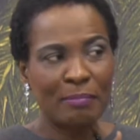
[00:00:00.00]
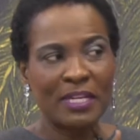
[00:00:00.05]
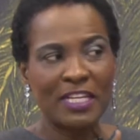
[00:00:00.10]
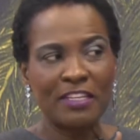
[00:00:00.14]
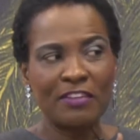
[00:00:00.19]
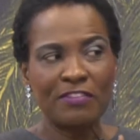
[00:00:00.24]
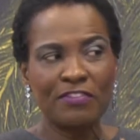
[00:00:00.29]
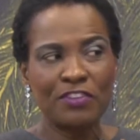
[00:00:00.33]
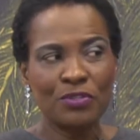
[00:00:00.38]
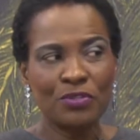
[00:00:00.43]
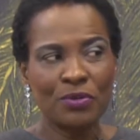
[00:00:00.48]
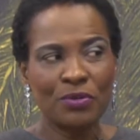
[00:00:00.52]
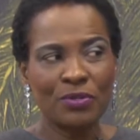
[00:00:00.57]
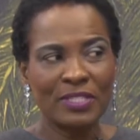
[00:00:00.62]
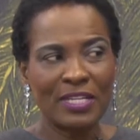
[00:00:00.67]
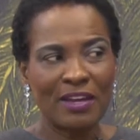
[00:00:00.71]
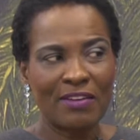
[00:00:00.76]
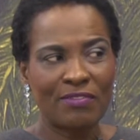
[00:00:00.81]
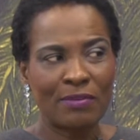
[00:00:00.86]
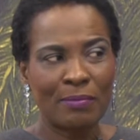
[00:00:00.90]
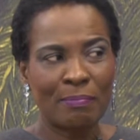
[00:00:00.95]
But if you
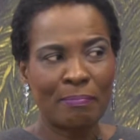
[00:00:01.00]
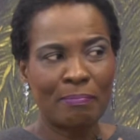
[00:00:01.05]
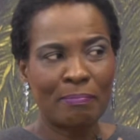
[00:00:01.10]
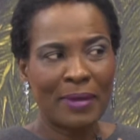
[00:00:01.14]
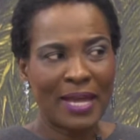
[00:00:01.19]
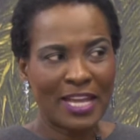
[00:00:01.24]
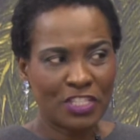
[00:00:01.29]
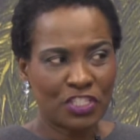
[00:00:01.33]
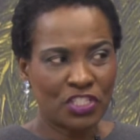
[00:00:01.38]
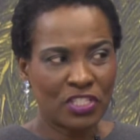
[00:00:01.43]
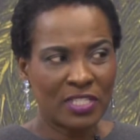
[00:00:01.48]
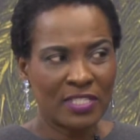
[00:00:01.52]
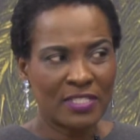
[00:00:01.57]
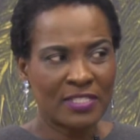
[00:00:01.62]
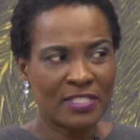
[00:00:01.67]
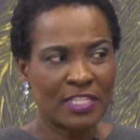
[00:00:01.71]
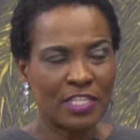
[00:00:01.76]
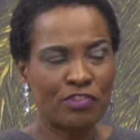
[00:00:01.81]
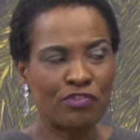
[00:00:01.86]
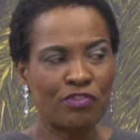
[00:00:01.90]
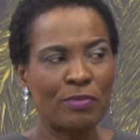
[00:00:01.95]
don't have a
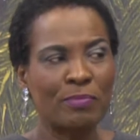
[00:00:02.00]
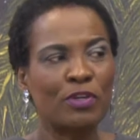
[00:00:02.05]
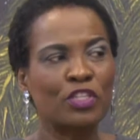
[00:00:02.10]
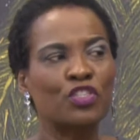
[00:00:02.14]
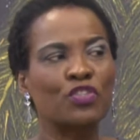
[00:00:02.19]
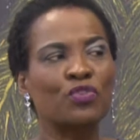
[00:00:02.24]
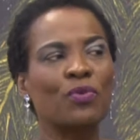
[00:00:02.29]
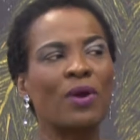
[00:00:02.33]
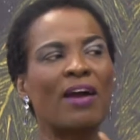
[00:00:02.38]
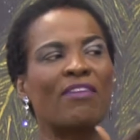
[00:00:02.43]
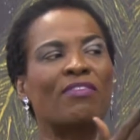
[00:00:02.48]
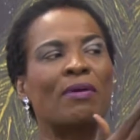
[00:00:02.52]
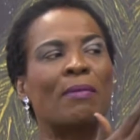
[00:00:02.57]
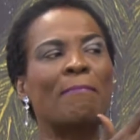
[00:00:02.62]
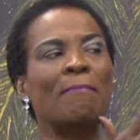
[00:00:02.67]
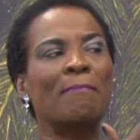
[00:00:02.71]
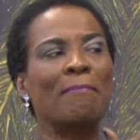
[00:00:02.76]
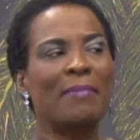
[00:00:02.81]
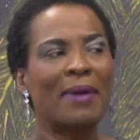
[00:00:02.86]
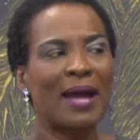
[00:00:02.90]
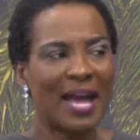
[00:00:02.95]
bachelor's degree, but you have a
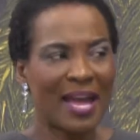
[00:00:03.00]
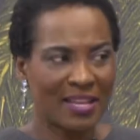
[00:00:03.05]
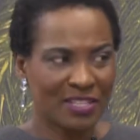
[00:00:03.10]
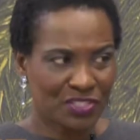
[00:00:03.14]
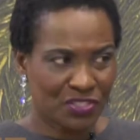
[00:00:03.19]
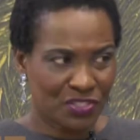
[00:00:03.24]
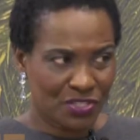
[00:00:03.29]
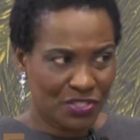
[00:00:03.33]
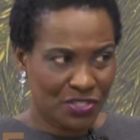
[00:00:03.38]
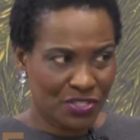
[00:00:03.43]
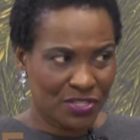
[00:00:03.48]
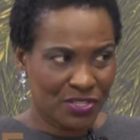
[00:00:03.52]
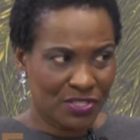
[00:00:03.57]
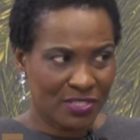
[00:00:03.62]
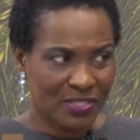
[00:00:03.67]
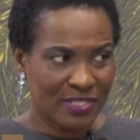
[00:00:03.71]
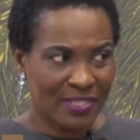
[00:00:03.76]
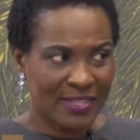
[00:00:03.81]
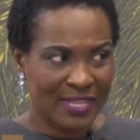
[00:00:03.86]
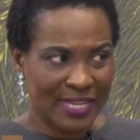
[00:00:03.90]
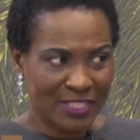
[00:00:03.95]

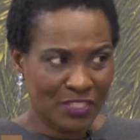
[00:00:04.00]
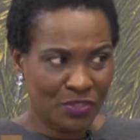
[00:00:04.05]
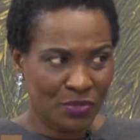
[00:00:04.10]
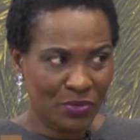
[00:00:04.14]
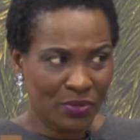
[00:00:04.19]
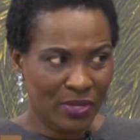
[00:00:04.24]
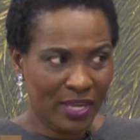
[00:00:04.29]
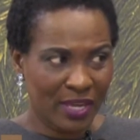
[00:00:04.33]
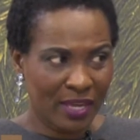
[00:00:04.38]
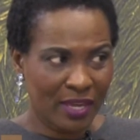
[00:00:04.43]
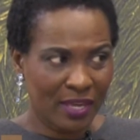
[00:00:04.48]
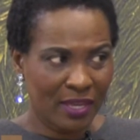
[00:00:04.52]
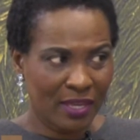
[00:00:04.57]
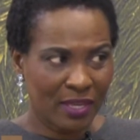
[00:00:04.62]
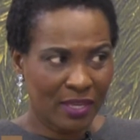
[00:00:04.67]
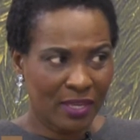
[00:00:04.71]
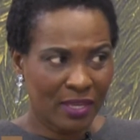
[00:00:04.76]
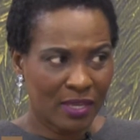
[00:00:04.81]
master's, that's okay?